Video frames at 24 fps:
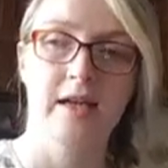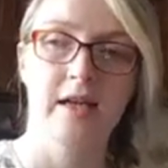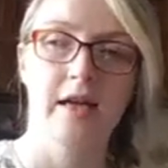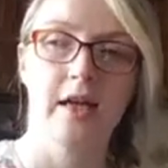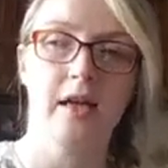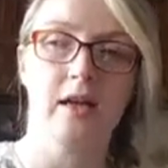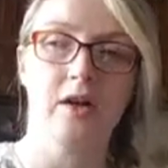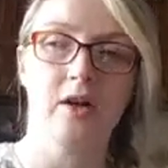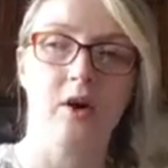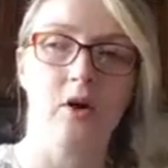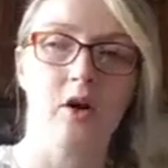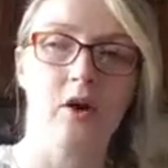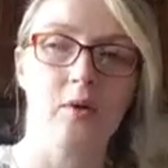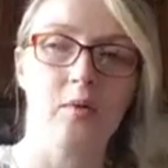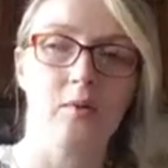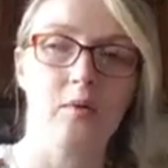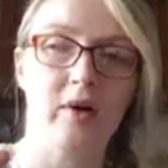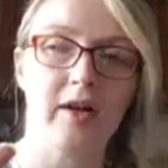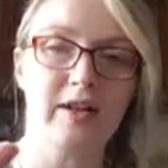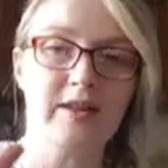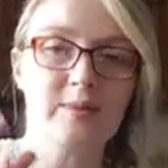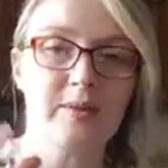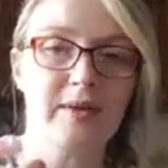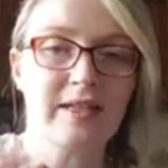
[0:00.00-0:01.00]
look,
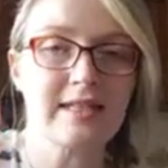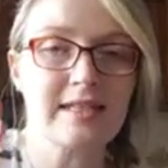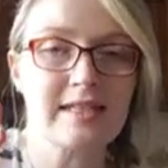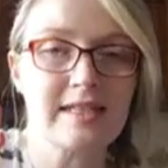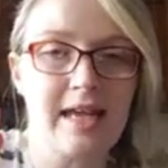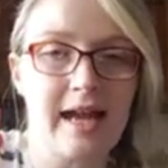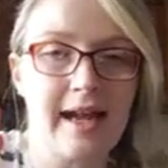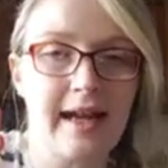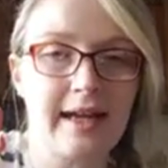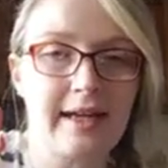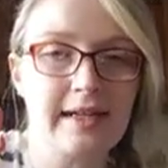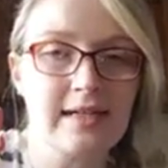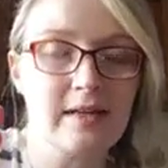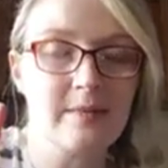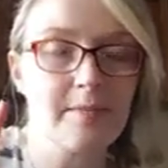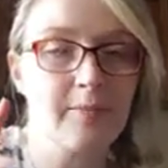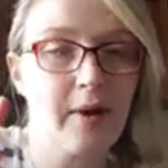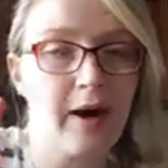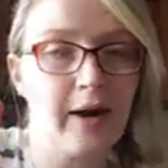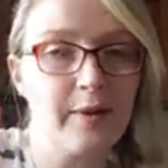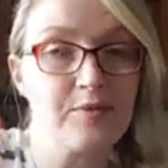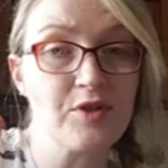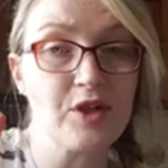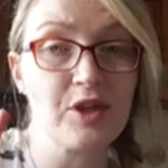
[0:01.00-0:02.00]
what's being said,
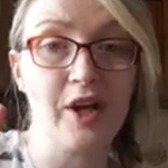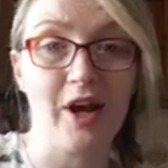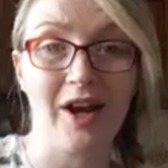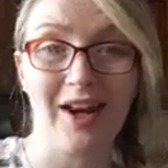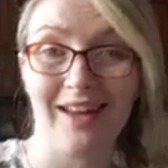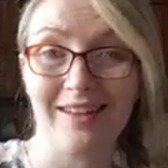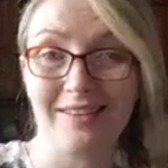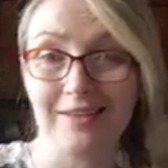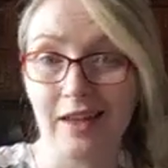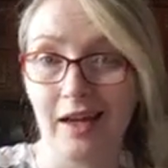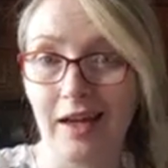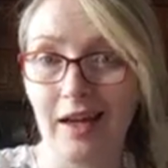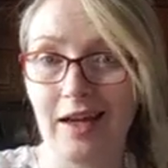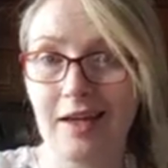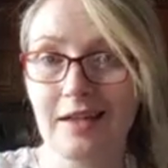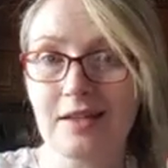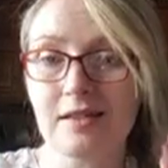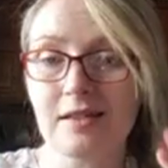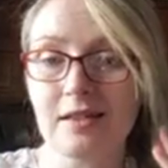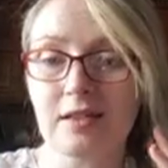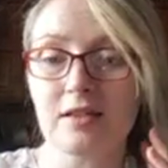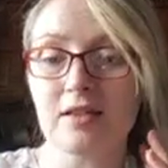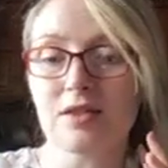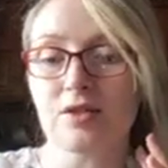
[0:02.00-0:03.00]
perhaps you're not getting the
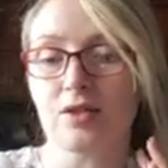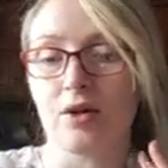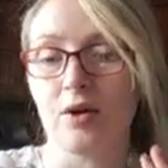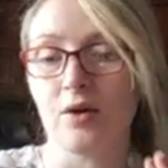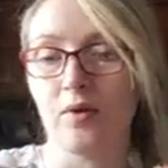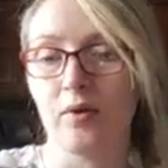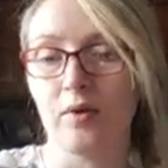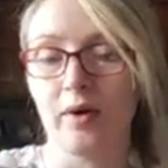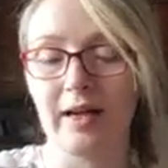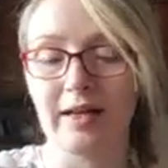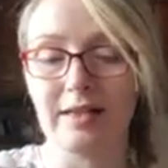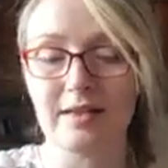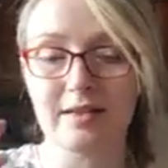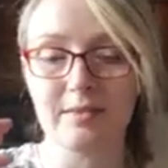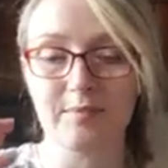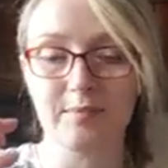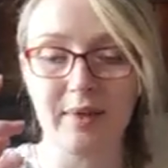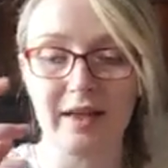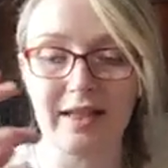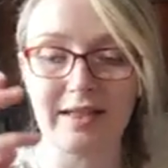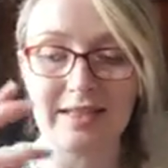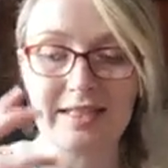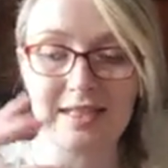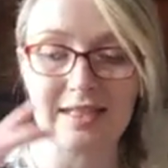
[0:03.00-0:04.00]
hint, so it's
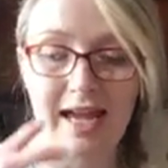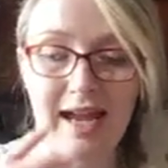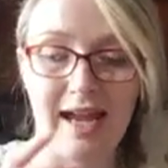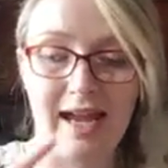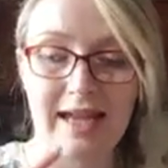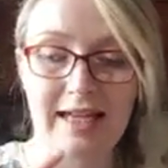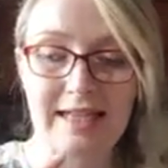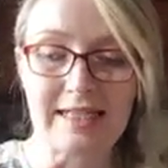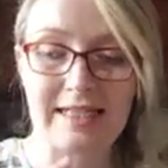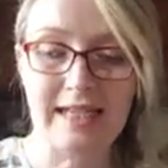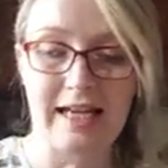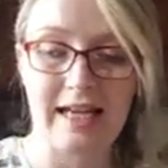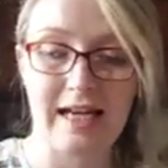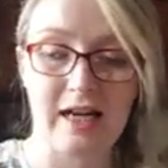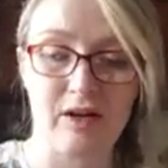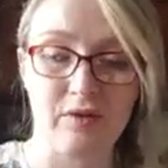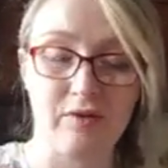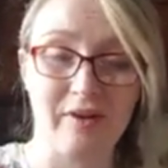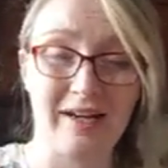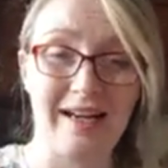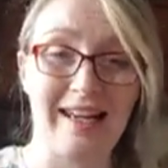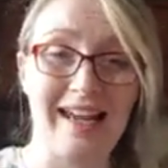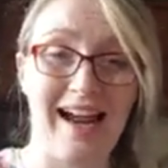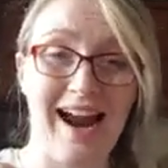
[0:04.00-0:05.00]
being said in a
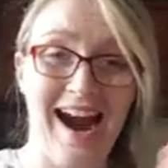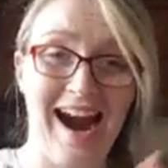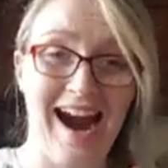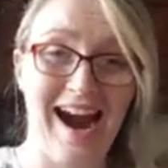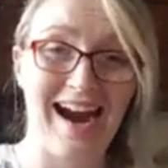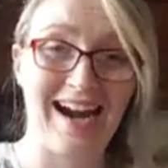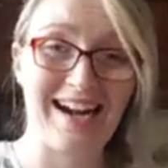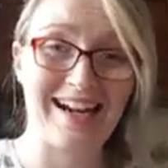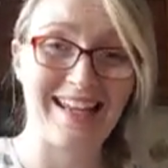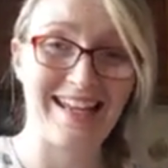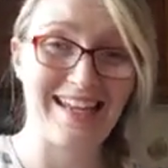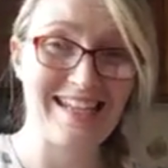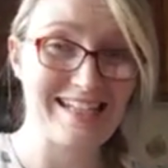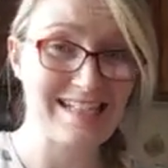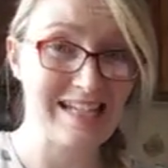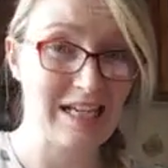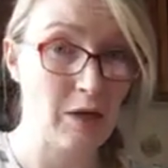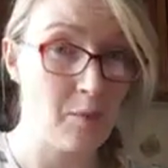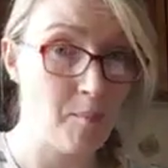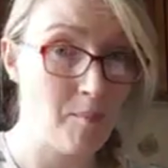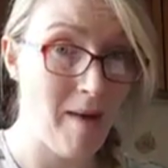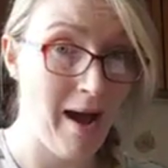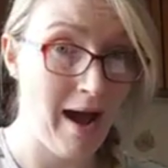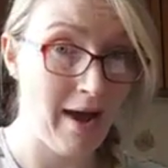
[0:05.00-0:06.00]
really
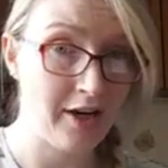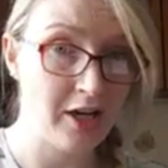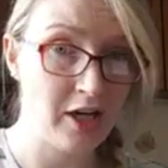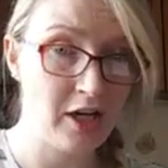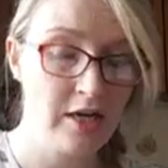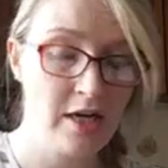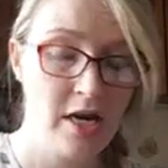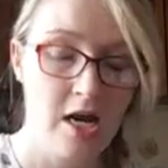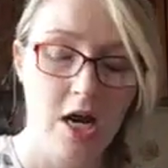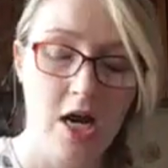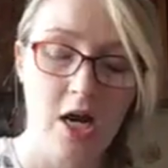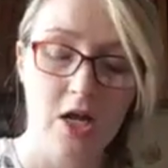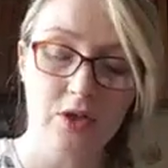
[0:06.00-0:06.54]
hard-hitting manner.